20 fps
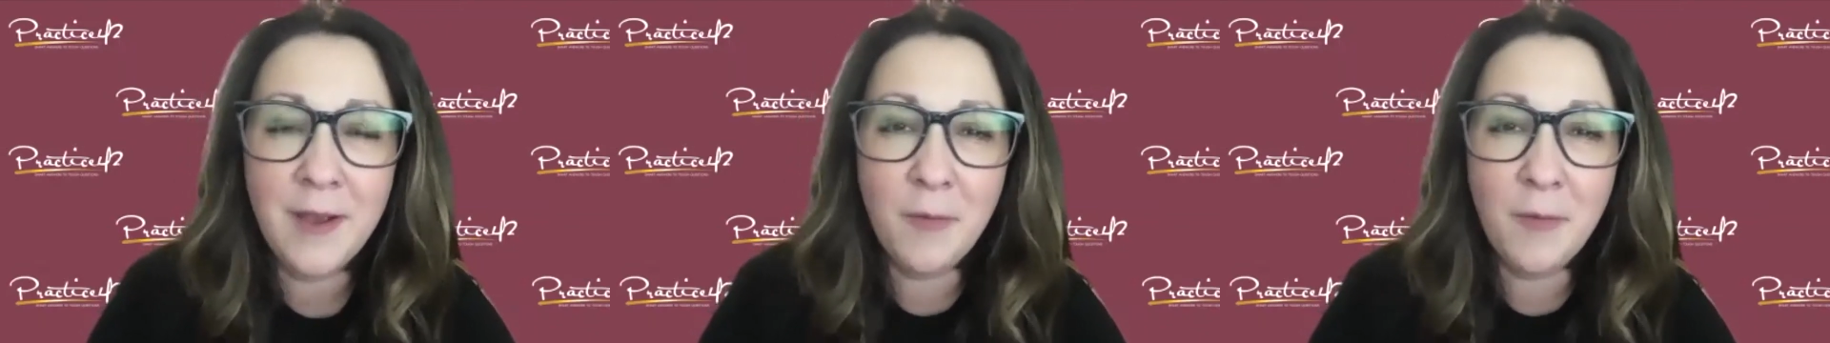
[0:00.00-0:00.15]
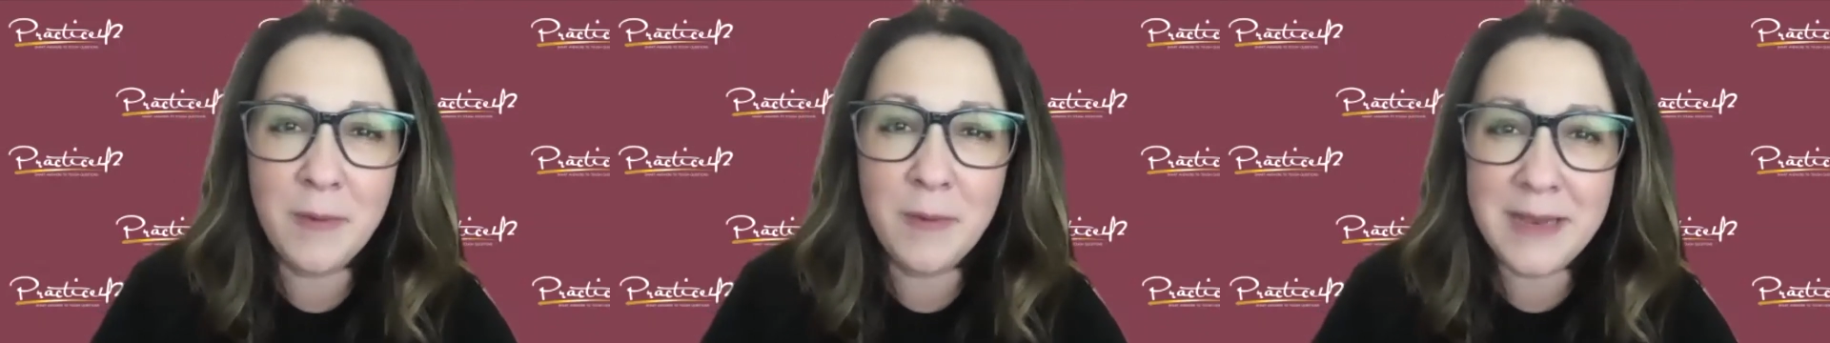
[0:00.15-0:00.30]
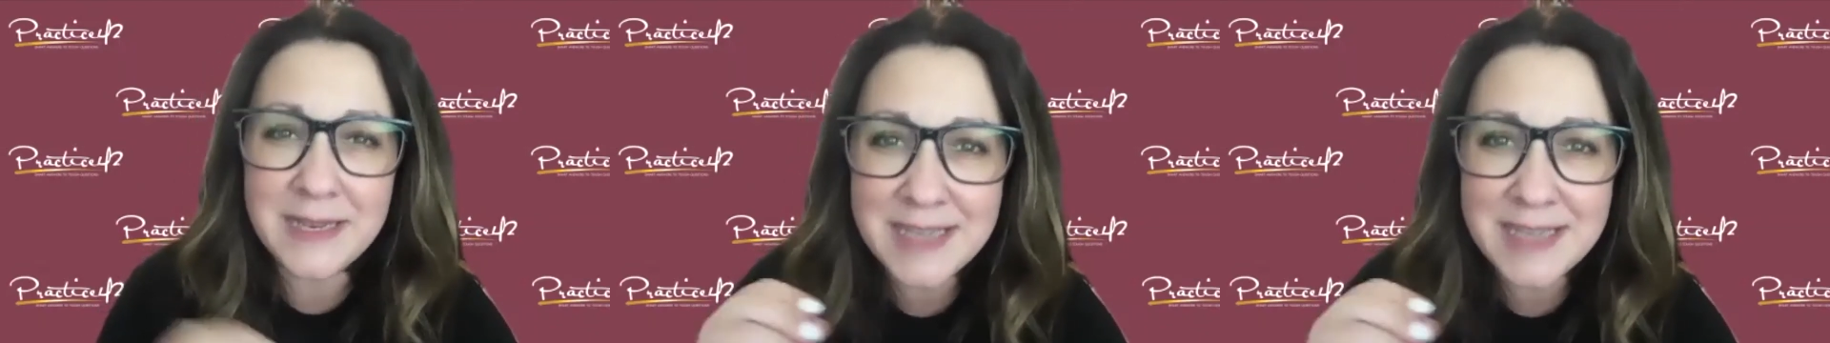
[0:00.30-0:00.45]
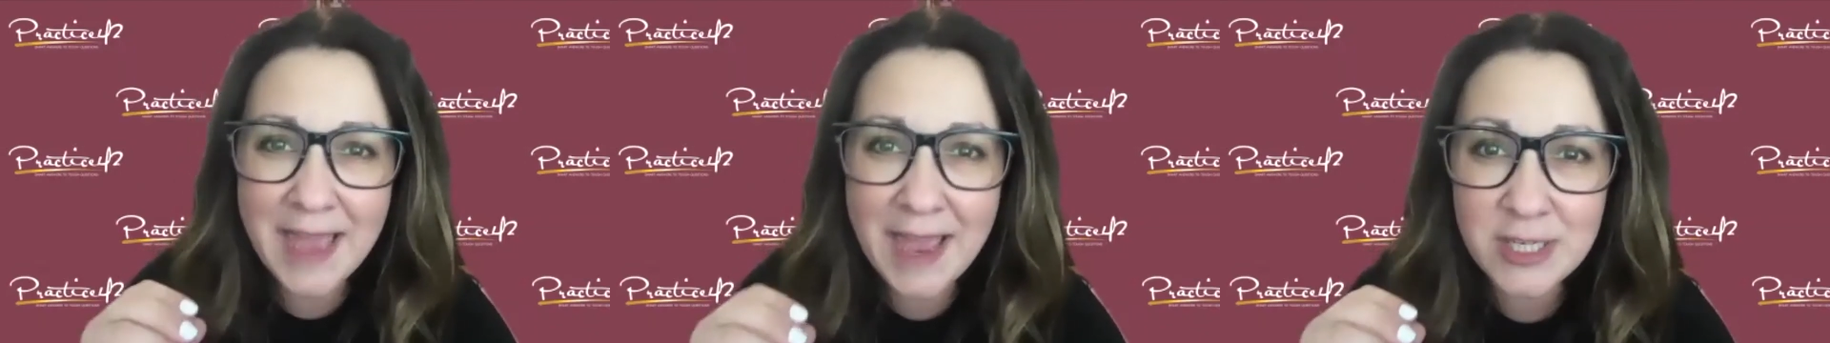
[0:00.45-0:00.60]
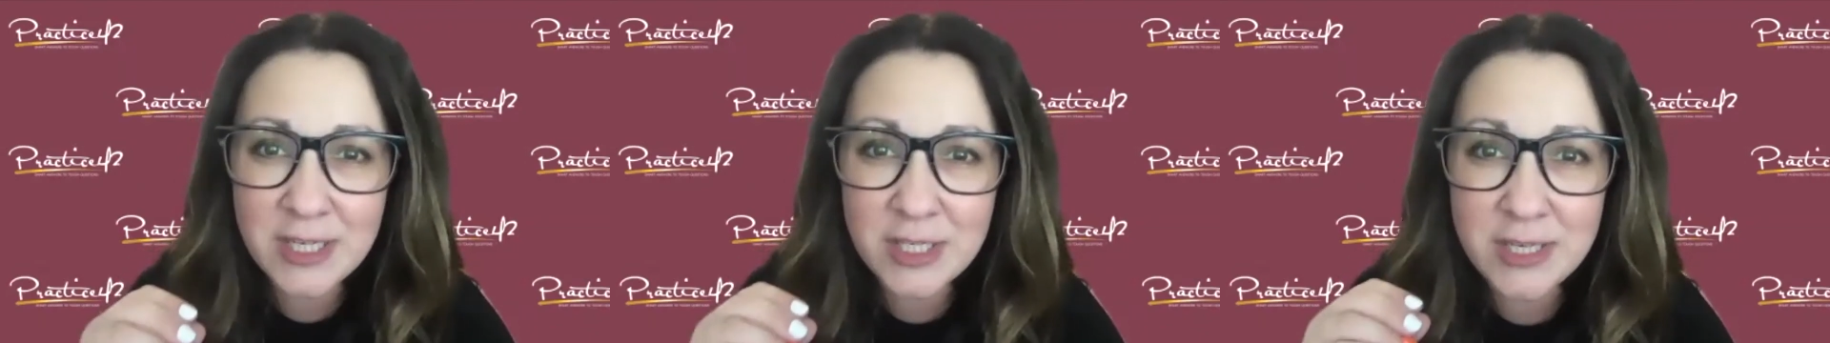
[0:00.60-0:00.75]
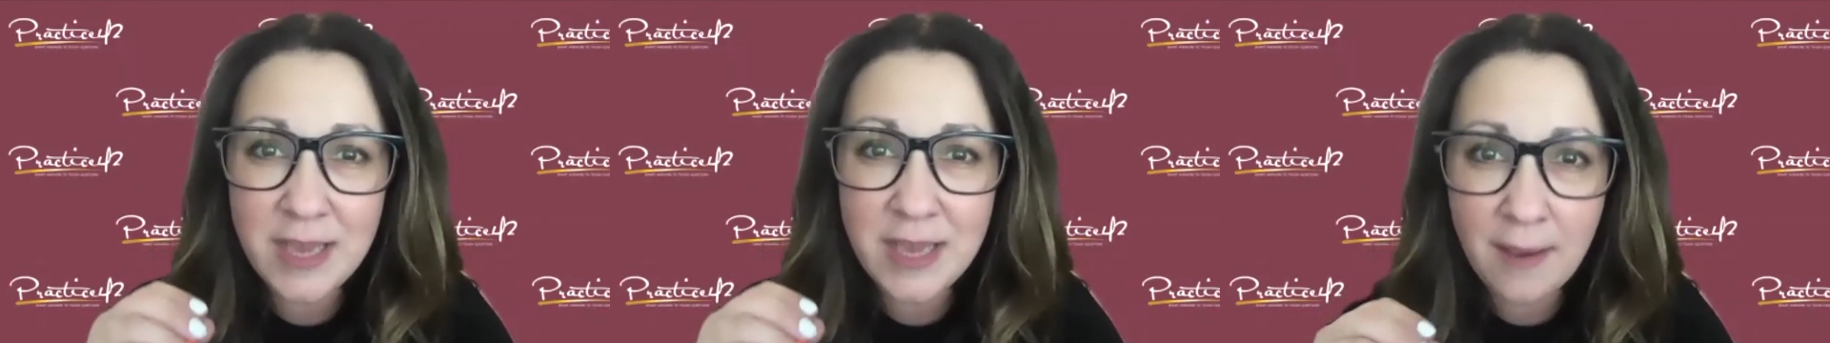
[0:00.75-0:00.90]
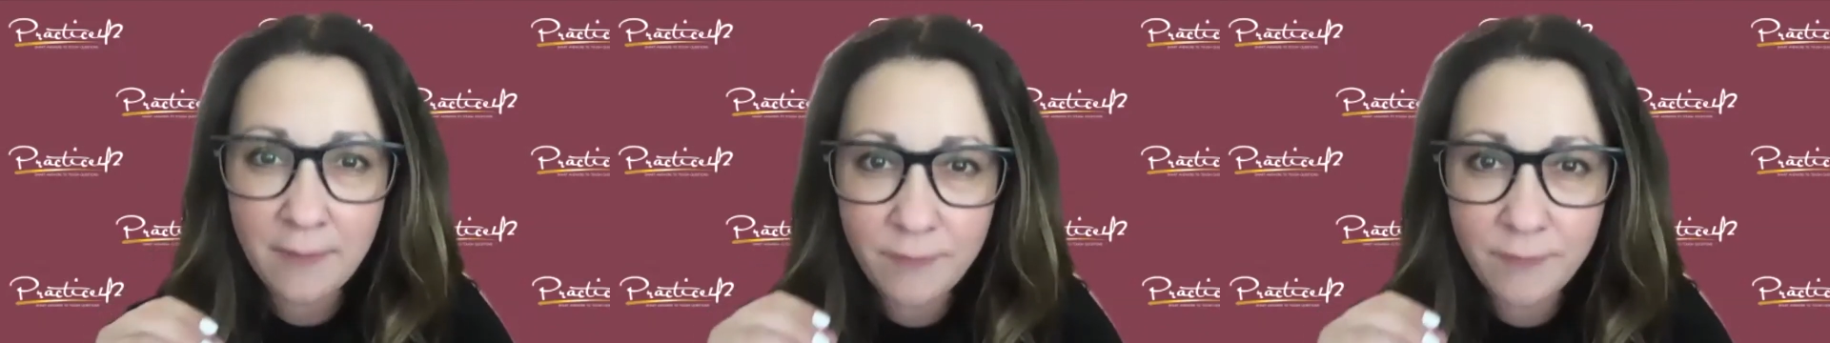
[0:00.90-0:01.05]
We need to actually
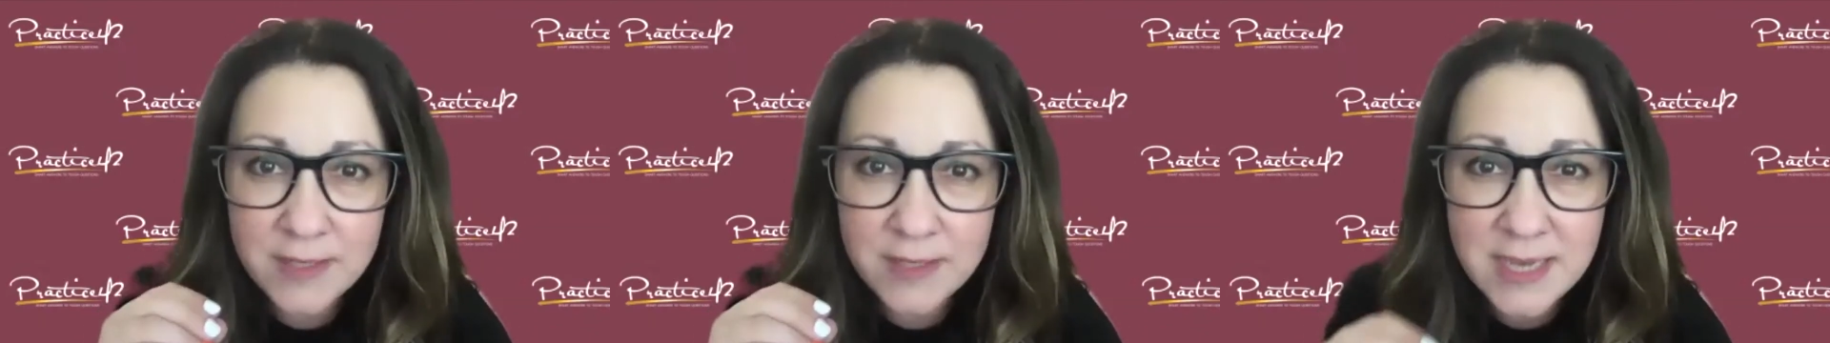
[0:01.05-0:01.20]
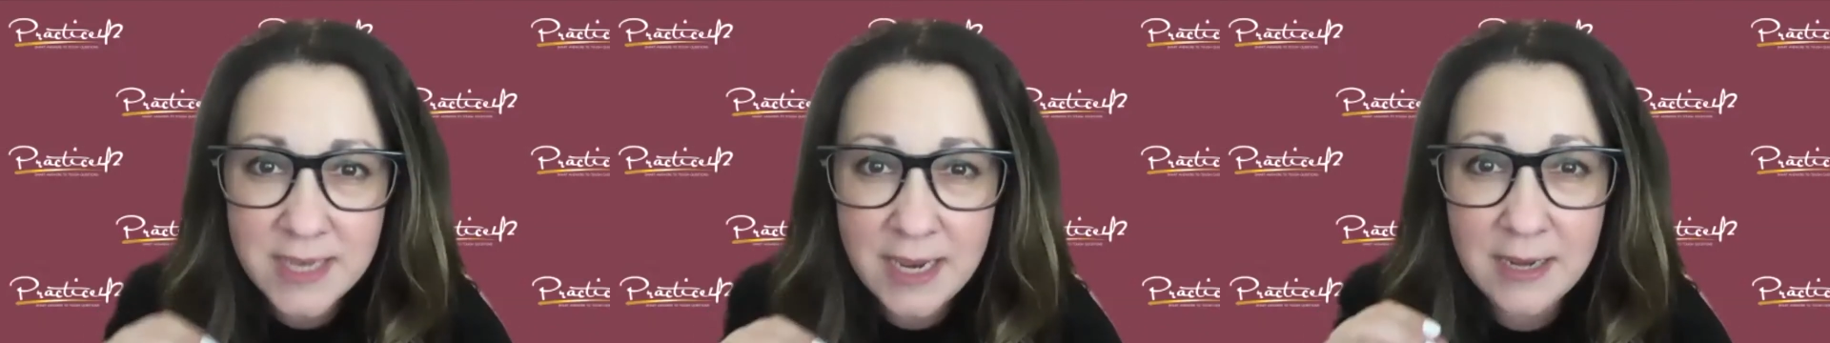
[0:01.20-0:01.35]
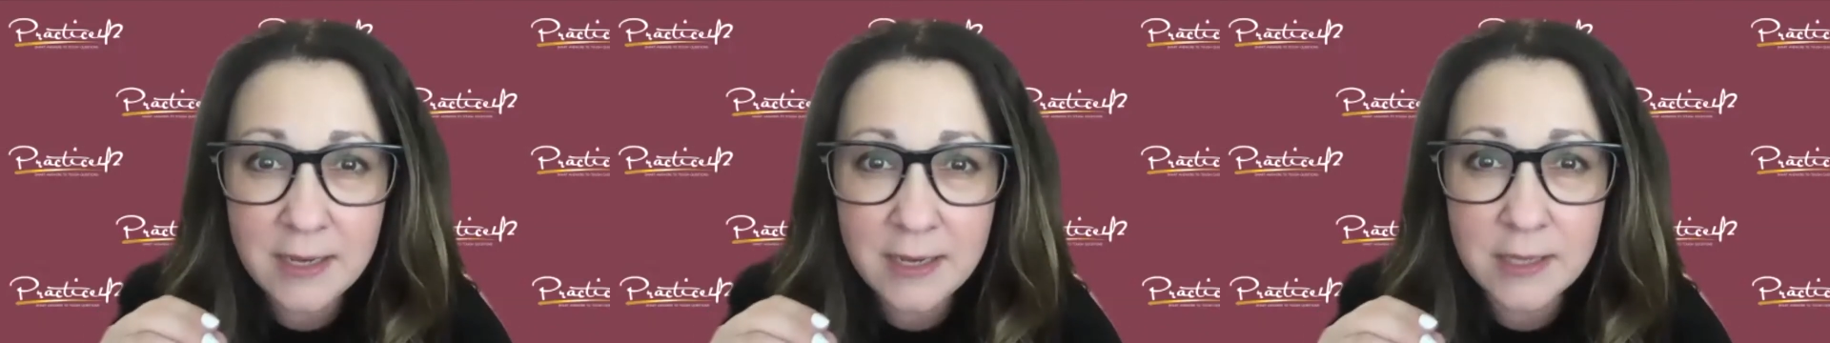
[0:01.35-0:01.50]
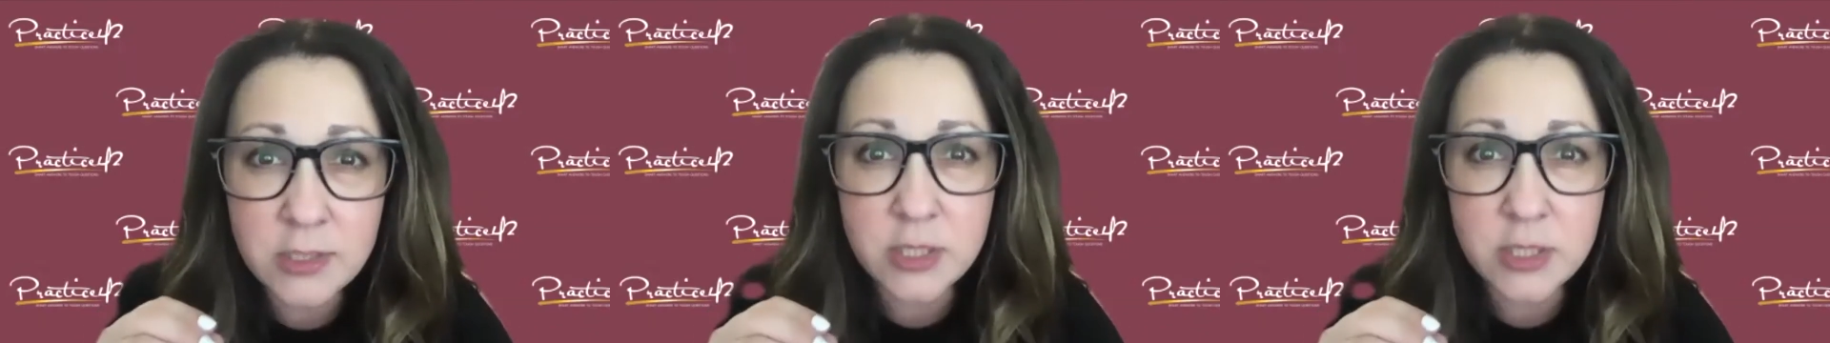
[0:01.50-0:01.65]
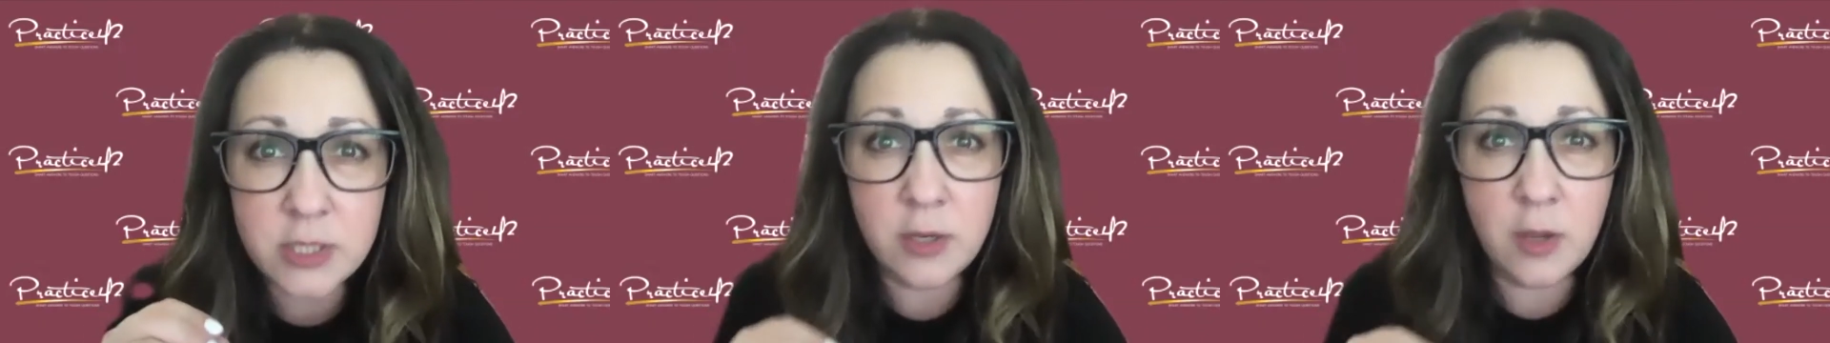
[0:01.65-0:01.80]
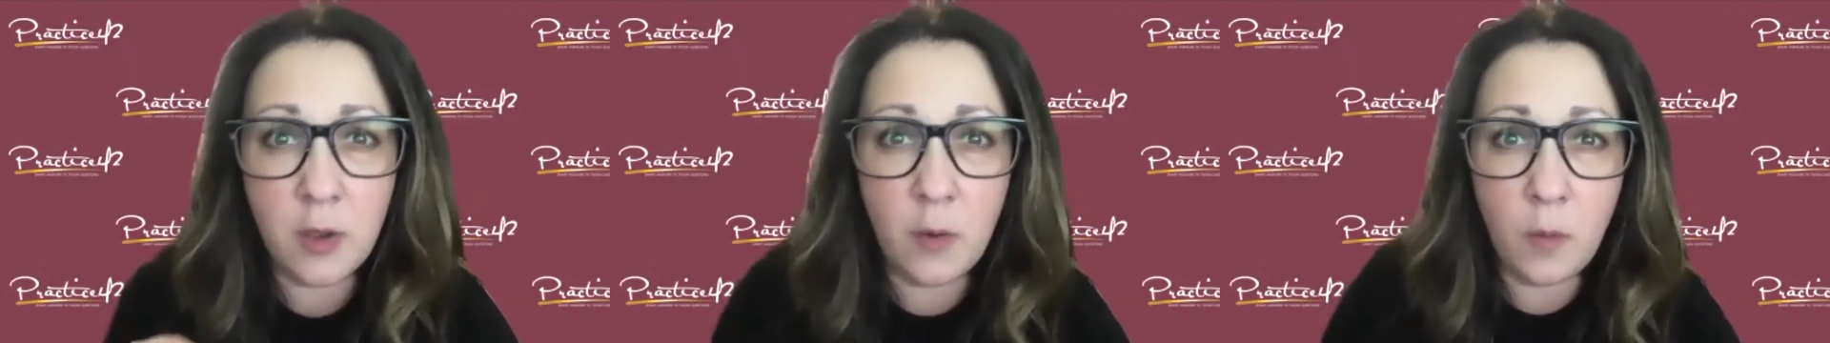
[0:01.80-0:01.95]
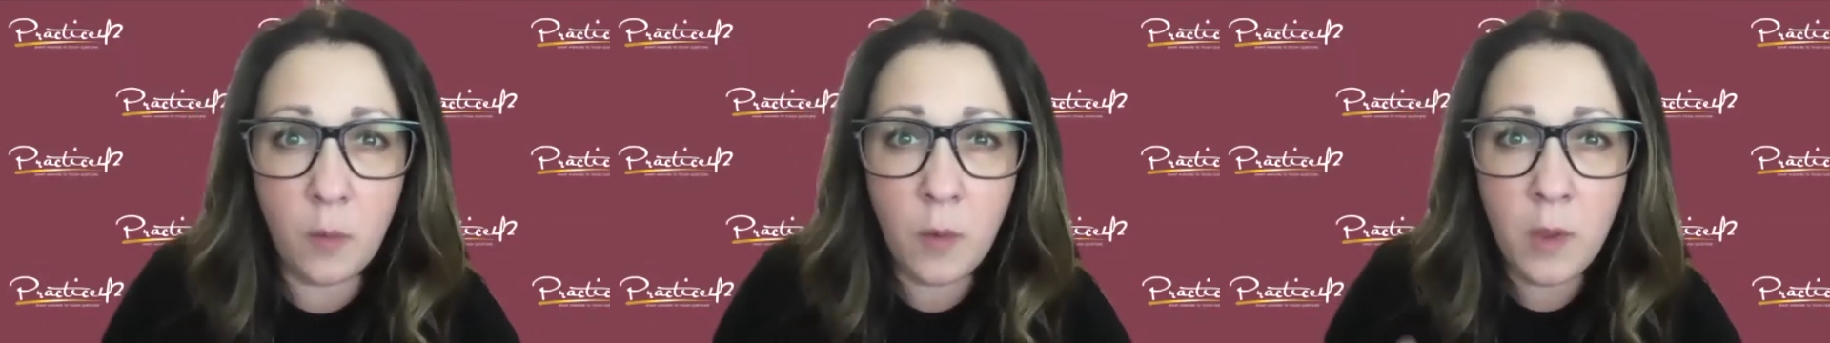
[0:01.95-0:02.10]
have the data to
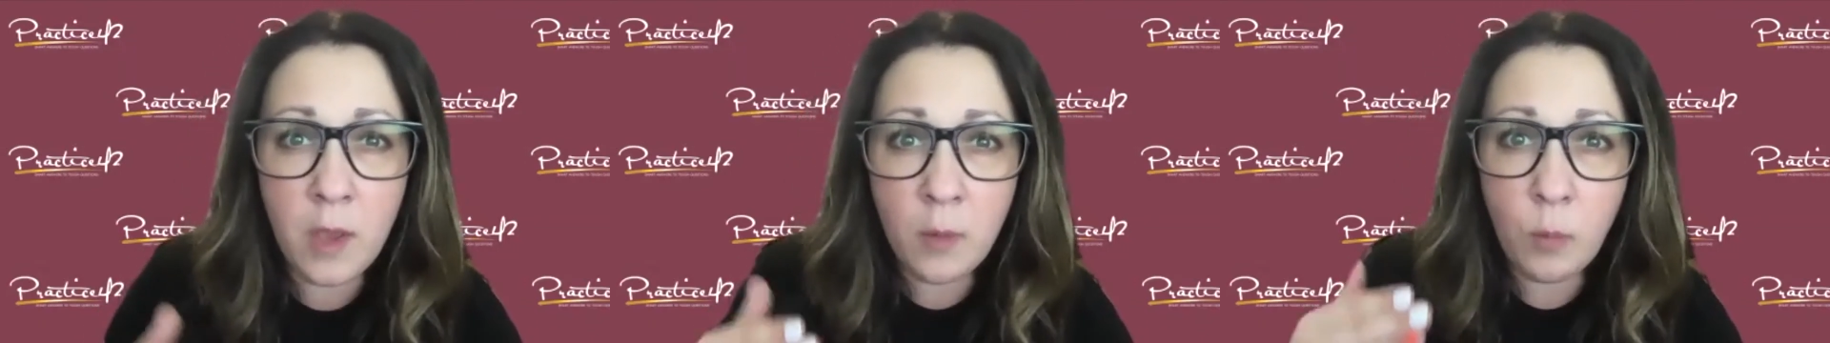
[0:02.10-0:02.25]
know,